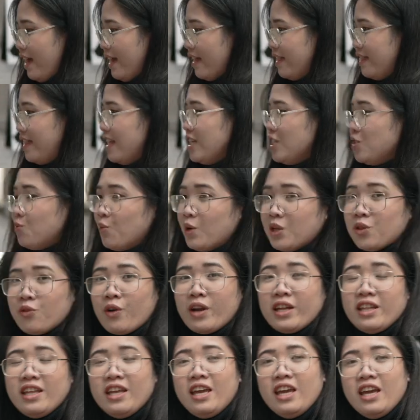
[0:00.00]
This one
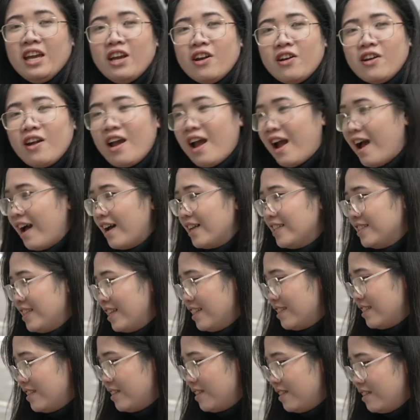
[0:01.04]
right here has
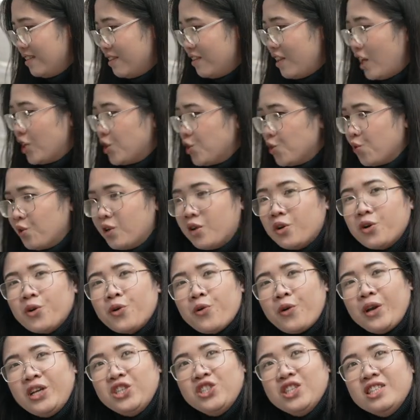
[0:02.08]
its natural
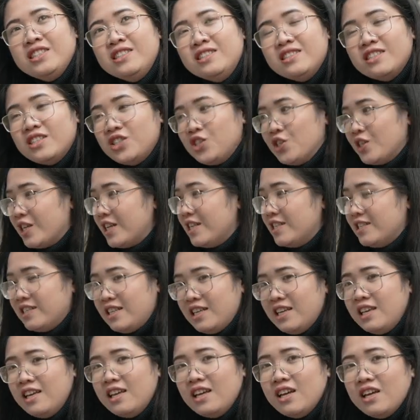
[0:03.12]
gradient, as you can
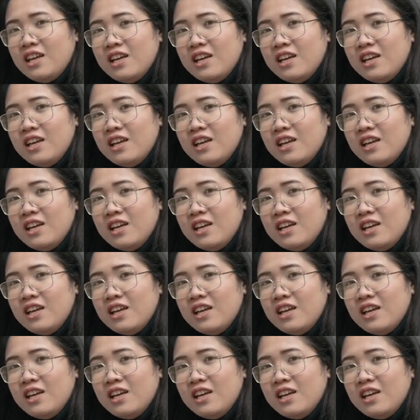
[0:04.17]
see.